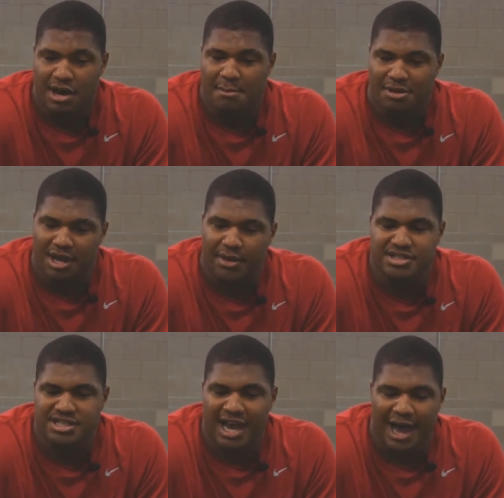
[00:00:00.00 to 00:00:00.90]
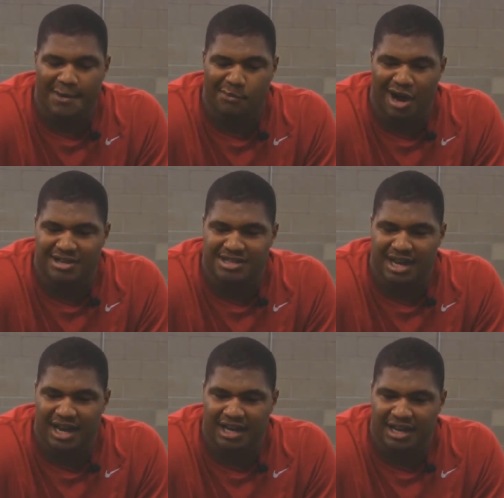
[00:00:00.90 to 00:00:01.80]
But there was a time when I was,
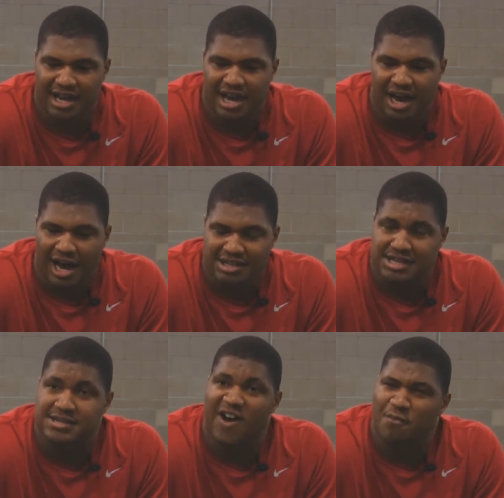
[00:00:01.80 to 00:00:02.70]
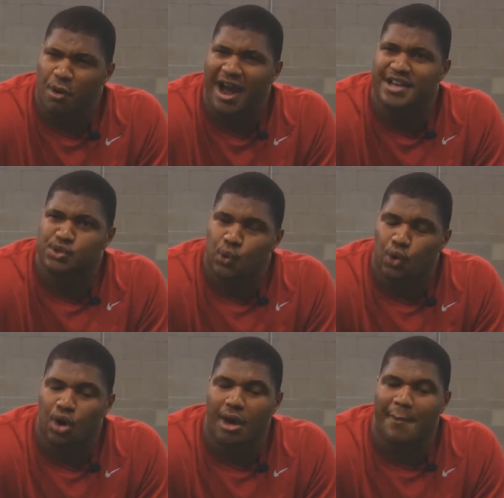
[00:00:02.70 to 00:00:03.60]
uh, I was a sophomore in high
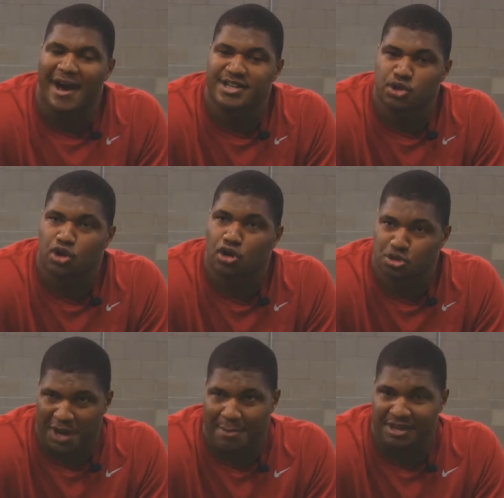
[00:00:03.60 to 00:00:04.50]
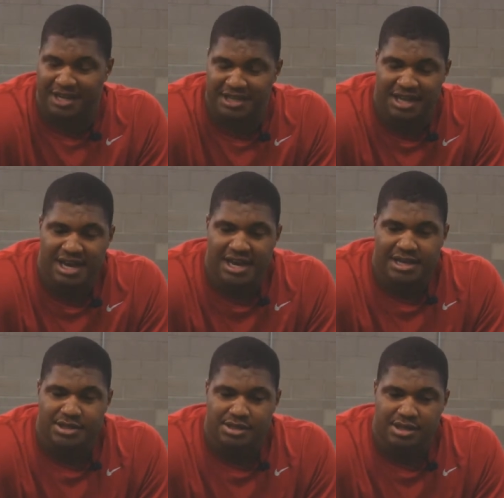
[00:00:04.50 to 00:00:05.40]
school, and my high school coach, Ryan Mullaney,
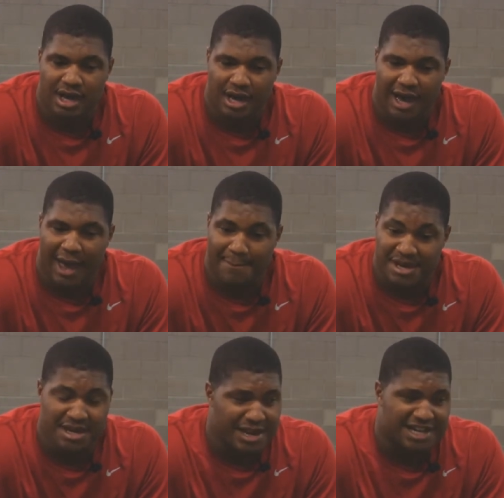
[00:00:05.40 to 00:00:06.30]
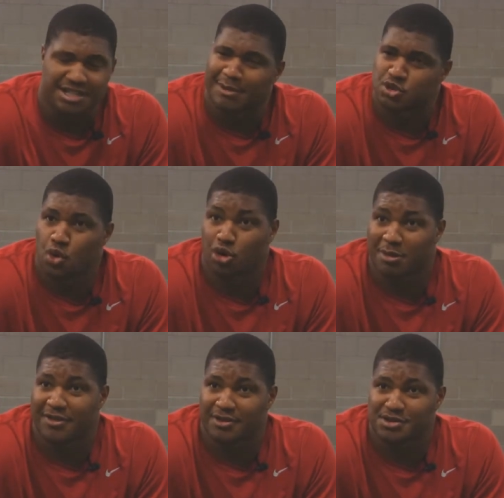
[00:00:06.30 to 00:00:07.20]
uh, had me and actually my two older
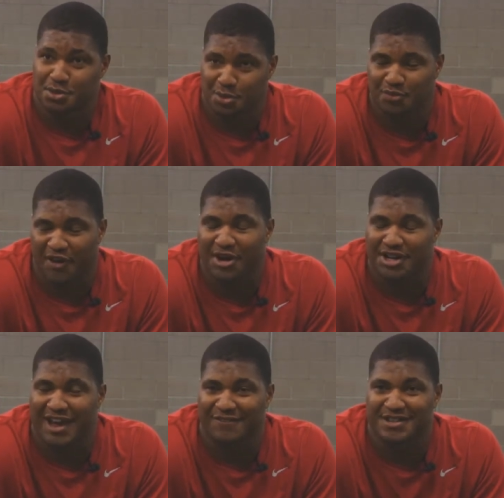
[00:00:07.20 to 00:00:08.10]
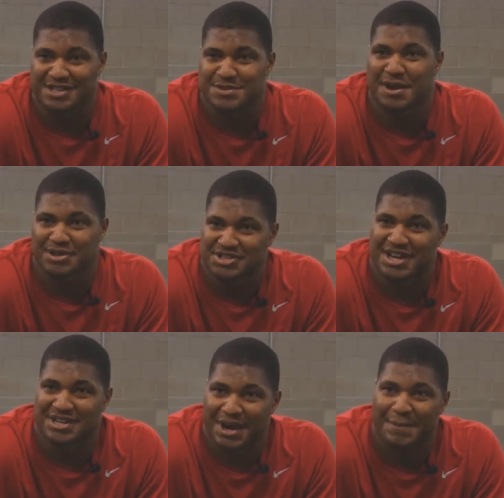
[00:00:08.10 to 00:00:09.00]
brothers, who were very good athletes as well,
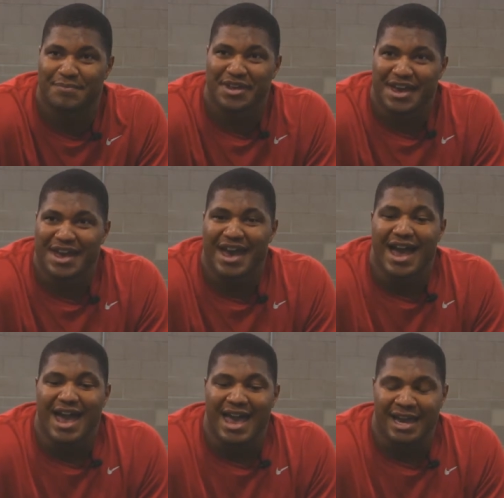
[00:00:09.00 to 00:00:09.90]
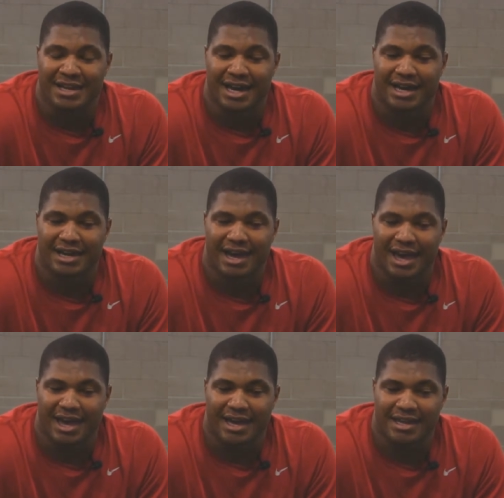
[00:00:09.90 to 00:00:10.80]
stand up and uh,
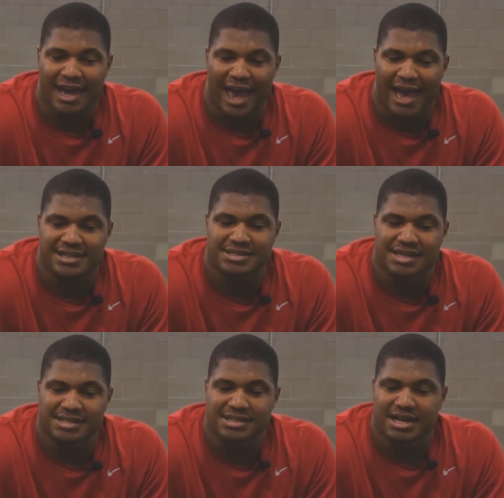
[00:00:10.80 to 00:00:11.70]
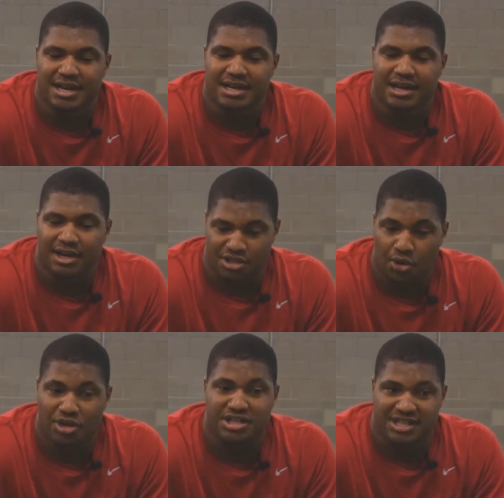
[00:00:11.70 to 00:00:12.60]
asked us, or
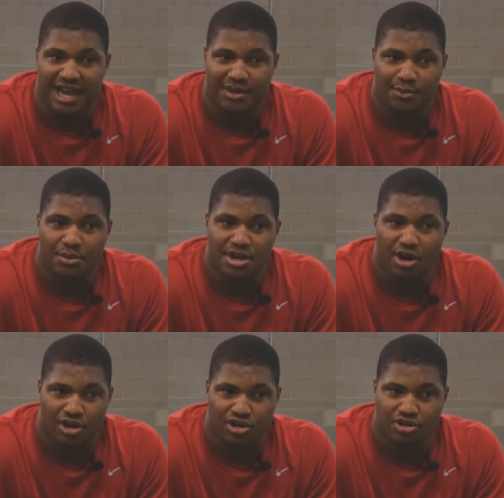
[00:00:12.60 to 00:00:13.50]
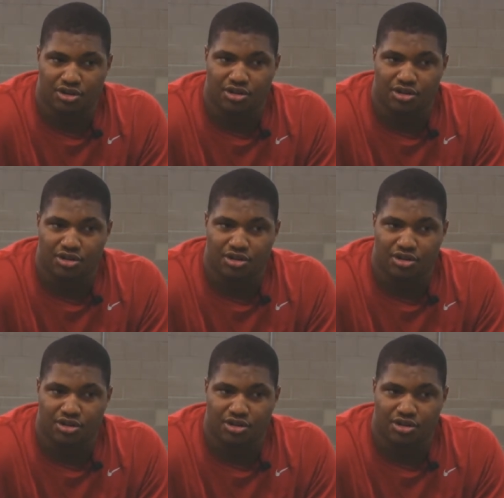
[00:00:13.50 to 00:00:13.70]
told us that we are